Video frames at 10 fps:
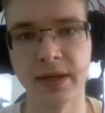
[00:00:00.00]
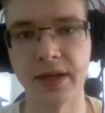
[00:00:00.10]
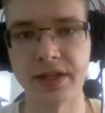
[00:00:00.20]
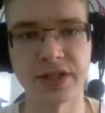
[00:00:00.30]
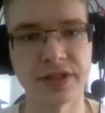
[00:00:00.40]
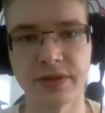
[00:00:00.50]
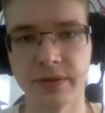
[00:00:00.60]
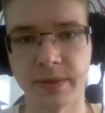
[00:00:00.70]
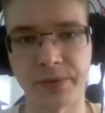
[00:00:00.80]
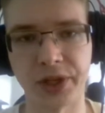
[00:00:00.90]
I just
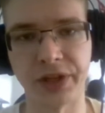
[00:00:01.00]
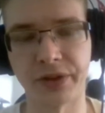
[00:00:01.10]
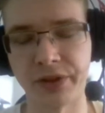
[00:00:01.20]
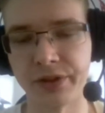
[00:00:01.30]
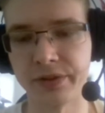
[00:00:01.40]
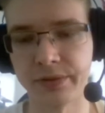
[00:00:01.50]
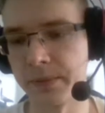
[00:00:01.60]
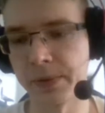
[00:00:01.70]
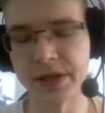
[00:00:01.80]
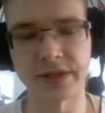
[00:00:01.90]
took a breather,
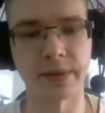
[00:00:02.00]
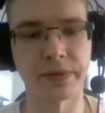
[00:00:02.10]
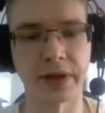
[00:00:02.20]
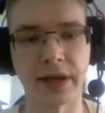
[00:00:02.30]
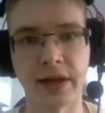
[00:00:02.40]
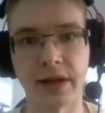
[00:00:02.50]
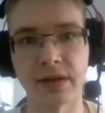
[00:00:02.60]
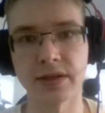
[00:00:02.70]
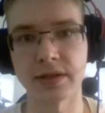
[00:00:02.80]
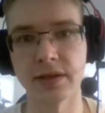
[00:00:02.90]
played something
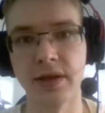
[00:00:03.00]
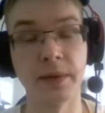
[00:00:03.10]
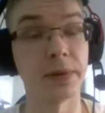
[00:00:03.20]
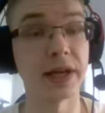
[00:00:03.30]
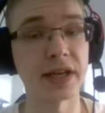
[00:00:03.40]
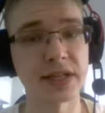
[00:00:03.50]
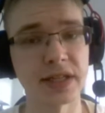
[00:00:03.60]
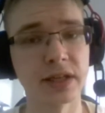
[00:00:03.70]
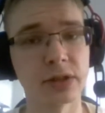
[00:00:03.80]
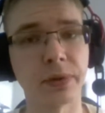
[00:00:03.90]
else. Playing a
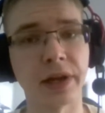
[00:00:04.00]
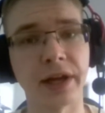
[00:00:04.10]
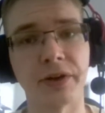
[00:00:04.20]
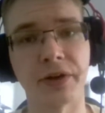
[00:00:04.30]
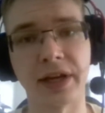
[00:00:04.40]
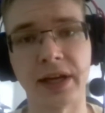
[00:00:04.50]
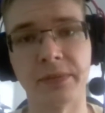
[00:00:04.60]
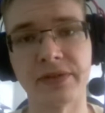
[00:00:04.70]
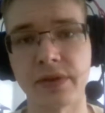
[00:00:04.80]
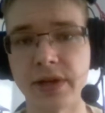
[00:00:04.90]
single player game
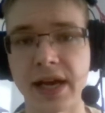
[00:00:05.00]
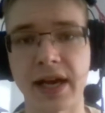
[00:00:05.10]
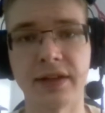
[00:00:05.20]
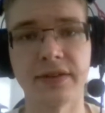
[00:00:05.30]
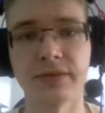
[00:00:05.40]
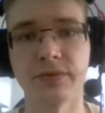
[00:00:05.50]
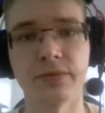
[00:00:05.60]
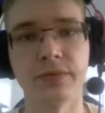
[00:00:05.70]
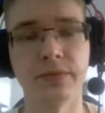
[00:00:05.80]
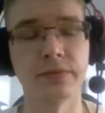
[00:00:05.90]
after that,
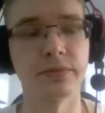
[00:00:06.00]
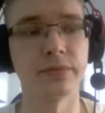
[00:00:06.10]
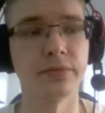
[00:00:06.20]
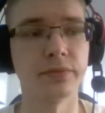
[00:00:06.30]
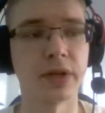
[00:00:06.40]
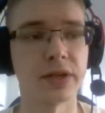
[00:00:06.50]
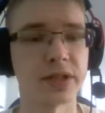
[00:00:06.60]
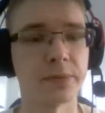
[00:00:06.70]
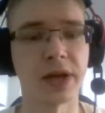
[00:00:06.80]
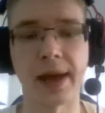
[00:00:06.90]

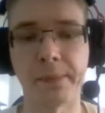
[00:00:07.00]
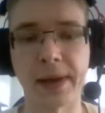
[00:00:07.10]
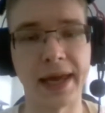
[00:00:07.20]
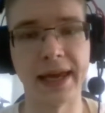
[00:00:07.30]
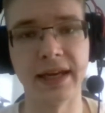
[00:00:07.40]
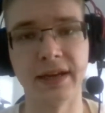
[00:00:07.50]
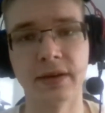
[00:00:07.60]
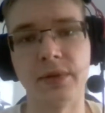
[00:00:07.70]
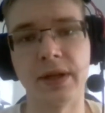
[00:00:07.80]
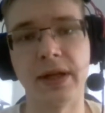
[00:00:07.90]
some campaign,
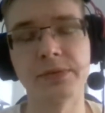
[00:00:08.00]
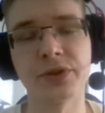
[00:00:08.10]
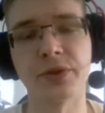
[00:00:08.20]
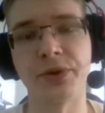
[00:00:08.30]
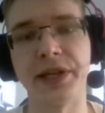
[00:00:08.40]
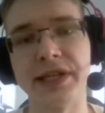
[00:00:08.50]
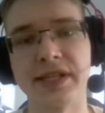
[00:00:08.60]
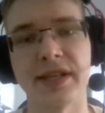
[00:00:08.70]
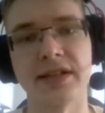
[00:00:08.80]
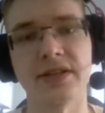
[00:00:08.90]
helps you
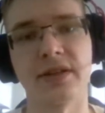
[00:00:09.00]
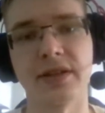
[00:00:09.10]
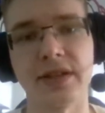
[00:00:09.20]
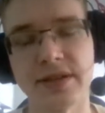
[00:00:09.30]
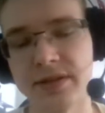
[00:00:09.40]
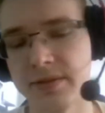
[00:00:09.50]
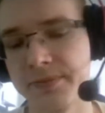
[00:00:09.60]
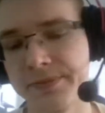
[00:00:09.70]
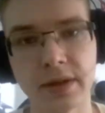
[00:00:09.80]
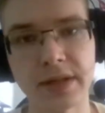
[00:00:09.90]
release that saltiness.
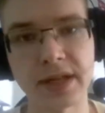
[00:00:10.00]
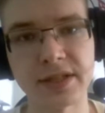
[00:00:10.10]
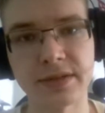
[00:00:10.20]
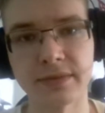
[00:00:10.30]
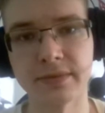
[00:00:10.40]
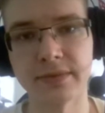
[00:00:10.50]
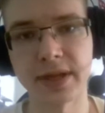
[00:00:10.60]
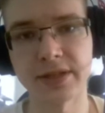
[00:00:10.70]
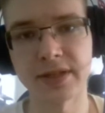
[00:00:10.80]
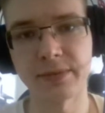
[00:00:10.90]
That's
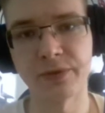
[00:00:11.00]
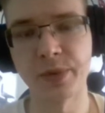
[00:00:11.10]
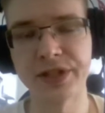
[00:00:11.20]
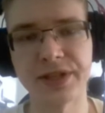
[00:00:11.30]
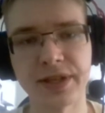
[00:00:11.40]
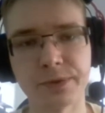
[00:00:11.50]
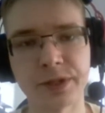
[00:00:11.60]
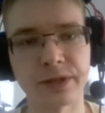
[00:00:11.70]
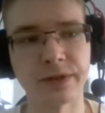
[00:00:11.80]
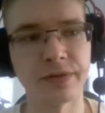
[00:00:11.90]
some of my
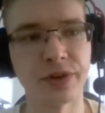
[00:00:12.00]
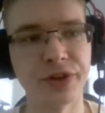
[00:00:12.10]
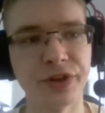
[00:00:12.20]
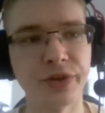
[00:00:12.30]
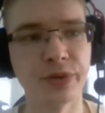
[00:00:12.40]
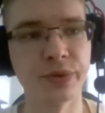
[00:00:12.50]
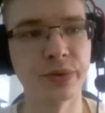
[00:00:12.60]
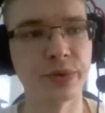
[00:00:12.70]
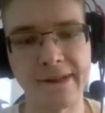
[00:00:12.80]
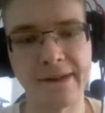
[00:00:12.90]
tips for you.
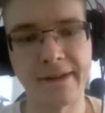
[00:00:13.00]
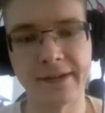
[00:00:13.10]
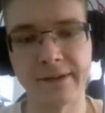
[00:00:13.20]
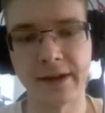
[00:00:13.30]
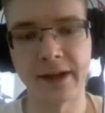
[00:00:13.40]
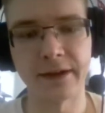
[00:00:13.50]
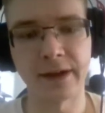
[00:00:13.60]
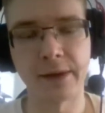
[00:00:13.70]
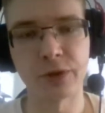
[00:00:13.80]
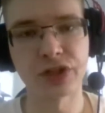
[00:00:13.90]

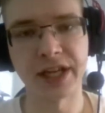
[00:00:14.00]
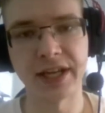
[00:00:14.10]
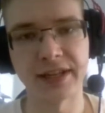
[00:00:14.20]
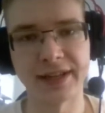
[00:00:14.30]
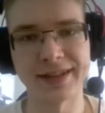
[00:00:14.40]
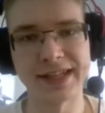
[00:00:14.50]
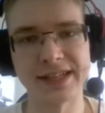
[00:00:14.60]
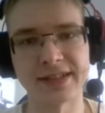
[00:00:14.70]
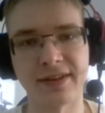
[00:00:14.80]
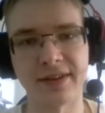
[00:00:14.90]
I'm not saying that
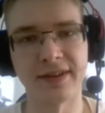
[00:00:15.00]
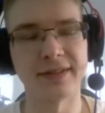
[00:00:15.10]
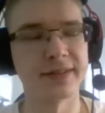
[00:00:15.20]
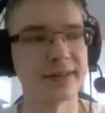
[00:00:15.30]
these are